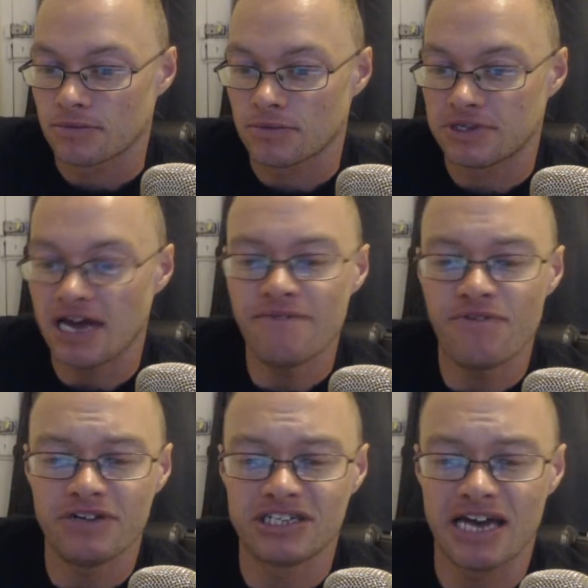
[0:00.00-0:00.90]
Denver
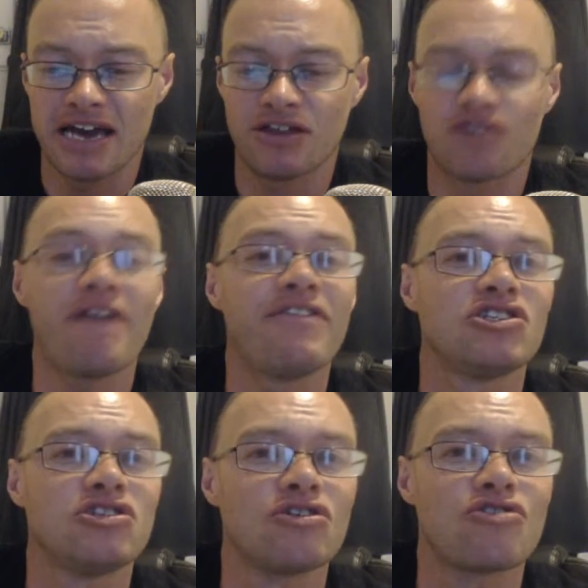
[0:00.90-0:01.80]
is saying the
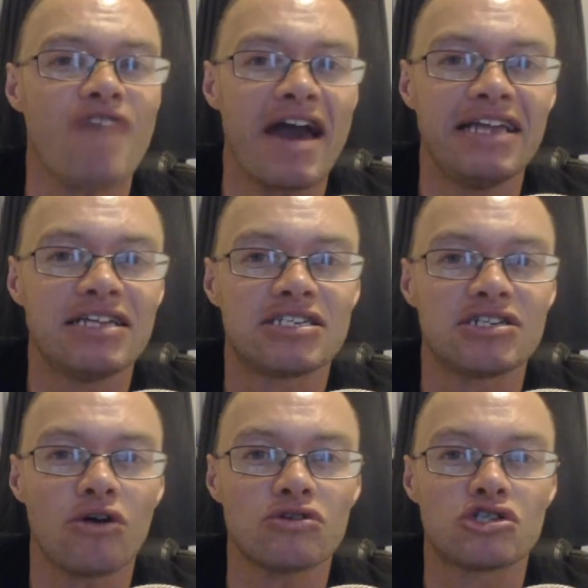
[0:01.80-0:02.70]
graphics look great
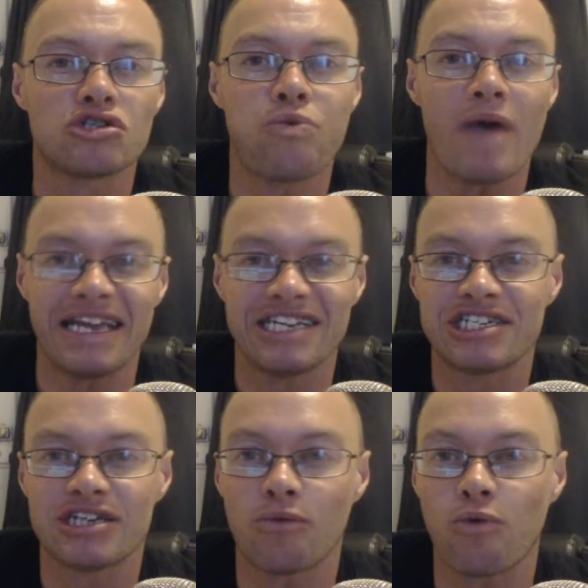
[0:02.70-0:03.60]
on
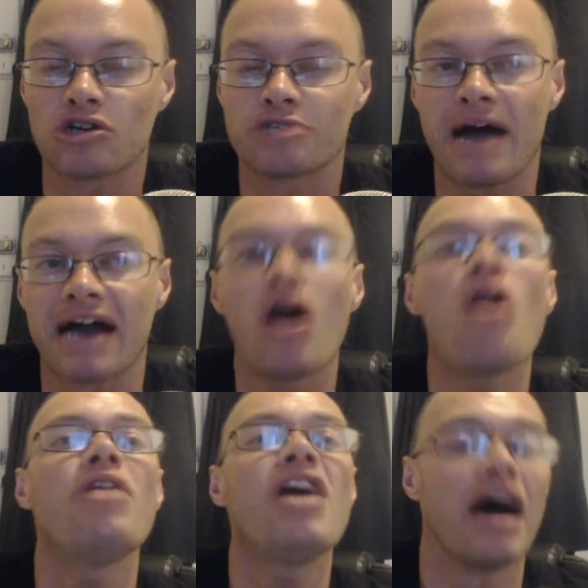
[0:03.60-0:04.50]
Twitch. I watched back.
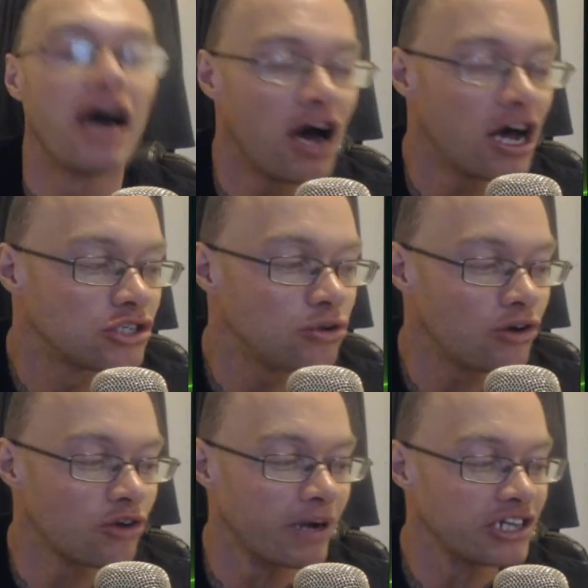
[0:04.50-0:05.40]
Oh yeah,
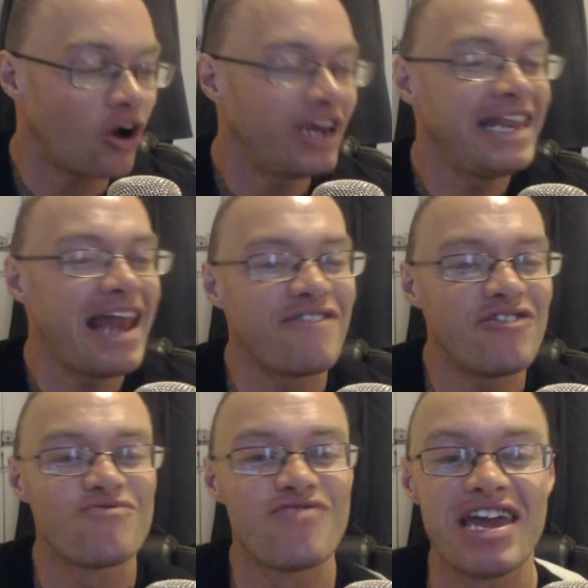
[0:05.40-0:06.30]
talking of which, I never
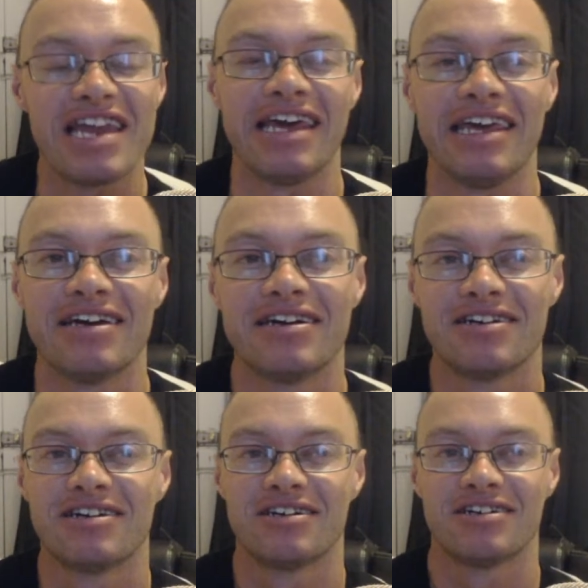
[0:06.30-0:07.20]
really
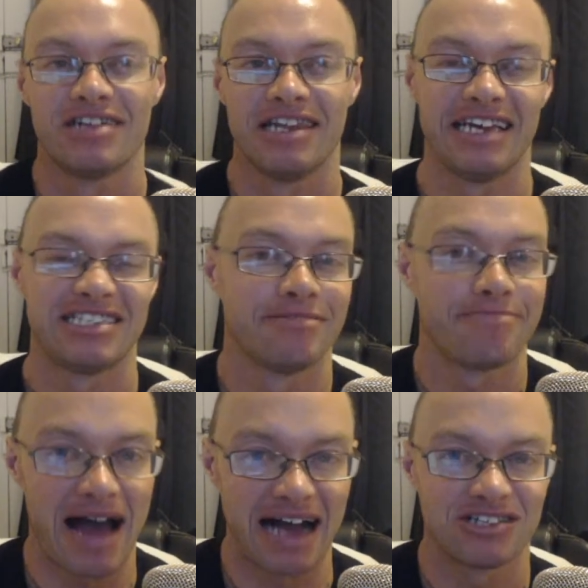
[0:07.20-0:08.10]
listen
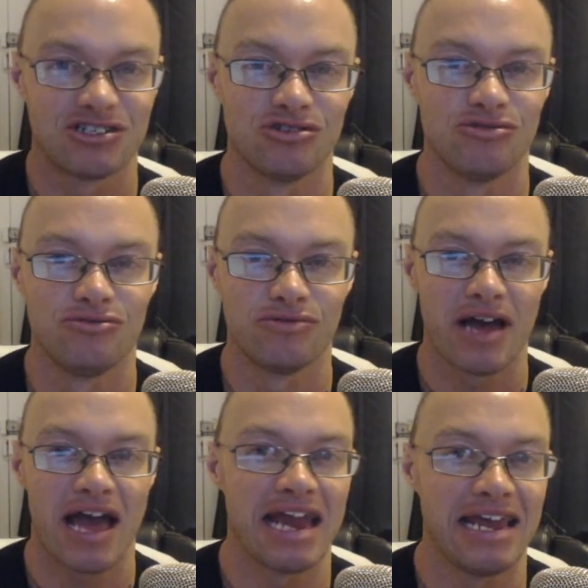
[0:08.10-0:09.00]
back to
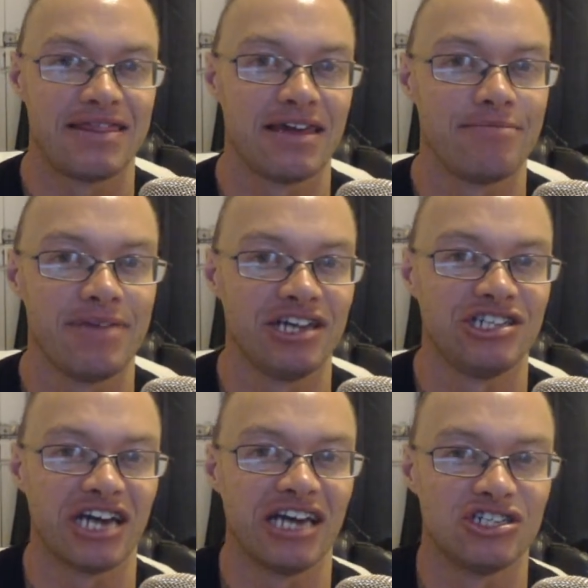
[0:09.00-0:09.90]
anything me and
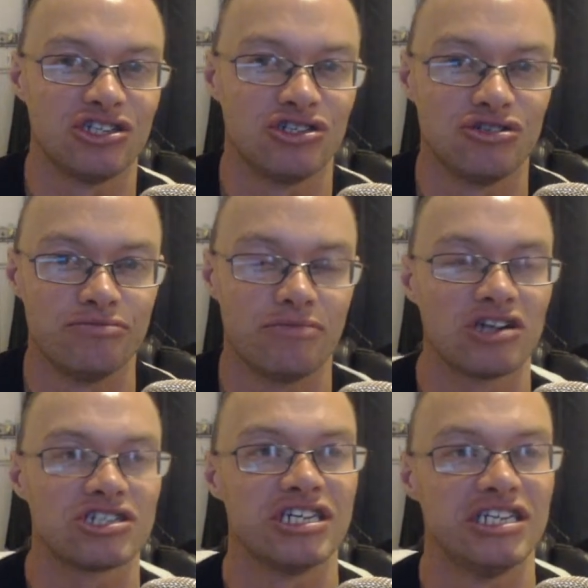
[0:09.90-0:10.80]
Jason do
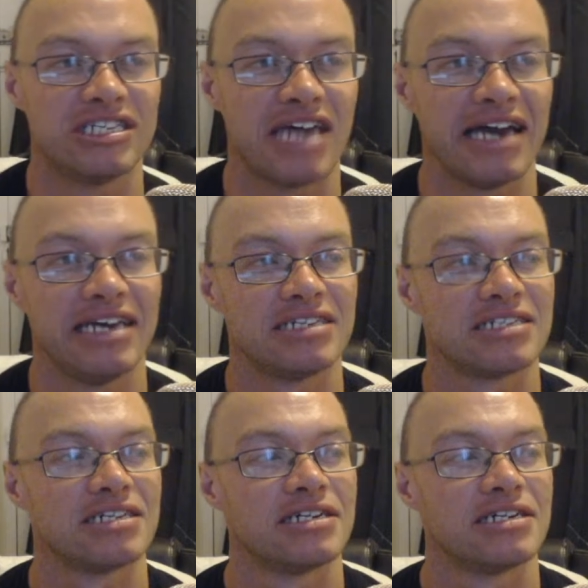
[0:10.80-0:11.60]
much these days.